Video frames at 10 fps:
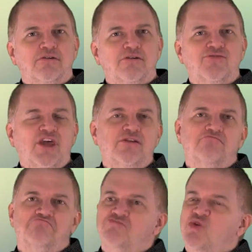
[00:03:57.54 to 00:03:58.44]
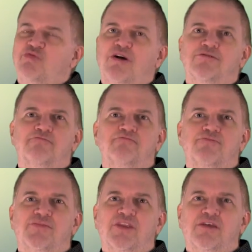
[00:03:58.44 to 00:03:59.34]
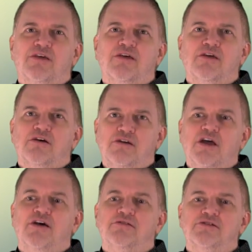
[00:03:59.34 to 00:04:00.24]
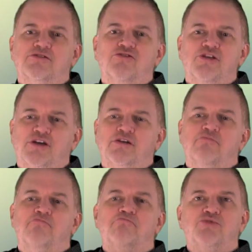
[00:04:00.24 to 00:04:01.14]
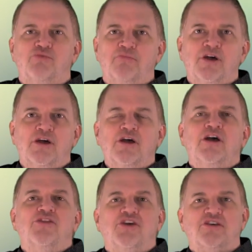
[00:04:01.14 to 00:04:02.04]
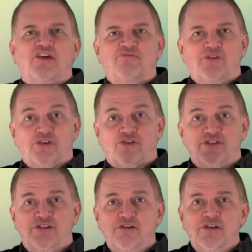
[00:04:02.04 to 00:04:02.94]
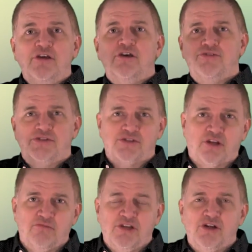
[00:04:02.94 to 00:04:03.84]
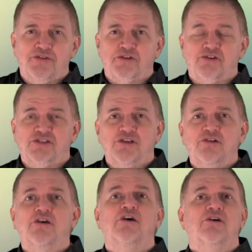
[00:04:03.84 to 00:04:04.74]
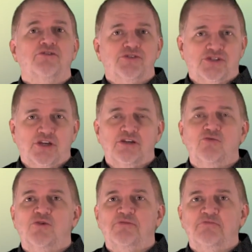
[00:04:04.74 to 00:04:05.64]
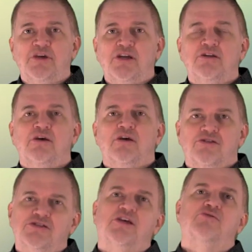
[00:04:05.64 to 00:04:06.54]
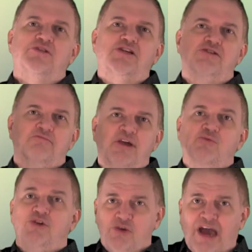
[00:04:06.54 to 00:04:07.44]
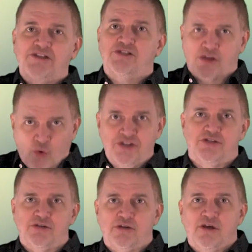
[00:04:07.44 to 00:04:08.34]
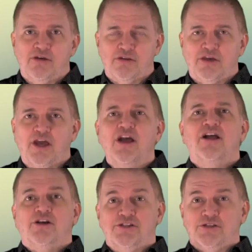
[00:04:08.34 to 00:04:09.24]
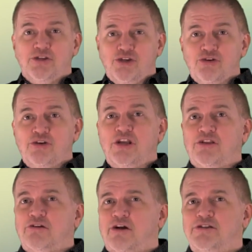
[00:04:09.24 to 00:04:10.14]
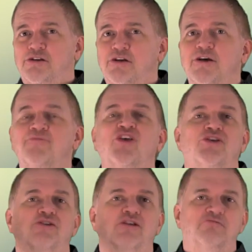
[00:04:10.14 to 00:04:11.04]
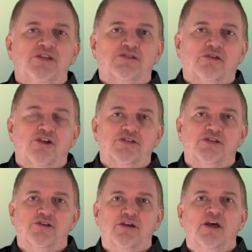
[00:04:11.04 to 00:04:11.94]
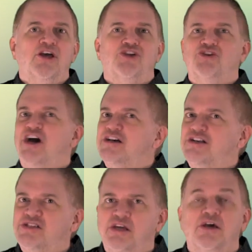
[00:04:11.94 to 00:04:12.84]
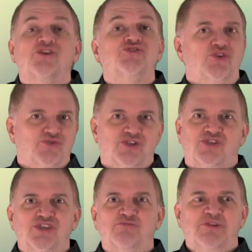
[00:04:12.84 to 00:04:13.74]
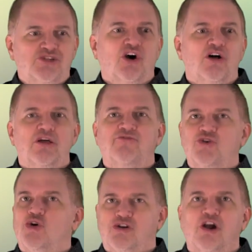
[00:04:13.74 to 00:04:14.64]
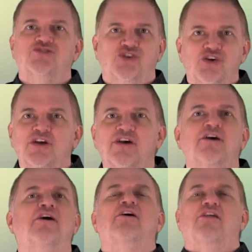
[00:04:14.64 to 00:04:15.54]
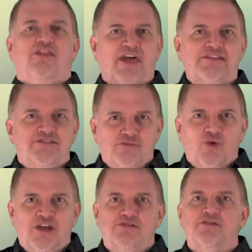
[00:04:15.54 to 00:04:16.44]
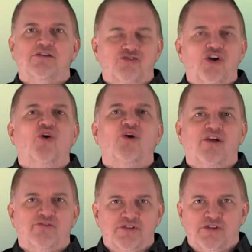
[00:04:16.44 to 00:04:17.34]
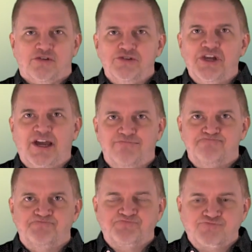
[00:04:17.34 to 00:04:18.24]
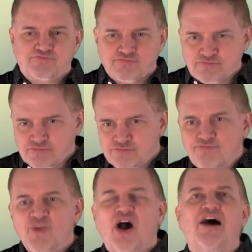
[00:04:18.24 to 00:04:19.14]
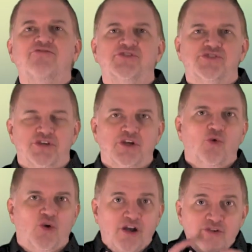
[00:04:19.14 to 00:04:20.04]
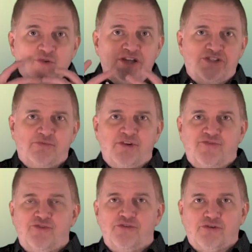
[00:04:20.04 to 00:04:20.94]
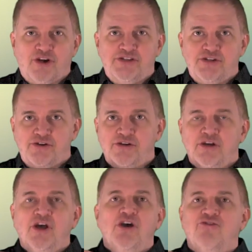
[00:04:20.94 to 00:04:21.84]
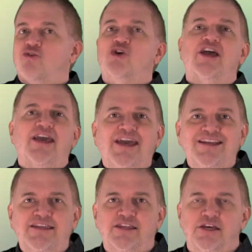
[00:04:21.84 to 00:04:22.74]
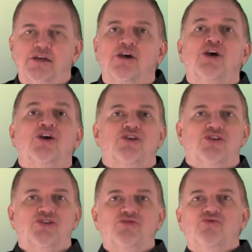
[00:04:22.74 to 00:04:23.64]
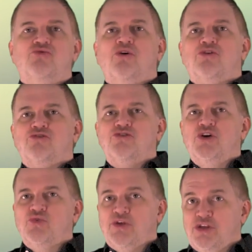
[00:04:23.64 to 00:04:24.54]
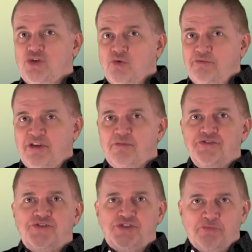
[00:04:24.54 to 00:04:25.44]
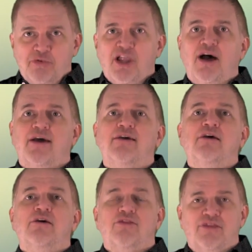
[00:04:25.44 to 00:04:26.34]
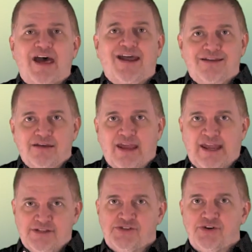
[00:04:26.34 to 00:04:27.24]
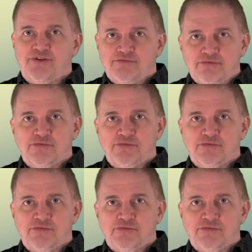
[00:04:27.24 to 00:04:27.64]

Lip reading: If not, no problem. Yeah, go look. Boom. They gave me the criteria. This is going to meet all the criteria. The sale will be made. The sale was actually made when you asked the question. Okay, because you're getting the criteria, you're going to meet the criteria. You're not going to say, so does this meet all of your criteria? That's a way to get no every single time. Obviously, whenever you ask somebody for their criteria for anything, you know that you will be able to supply that answer.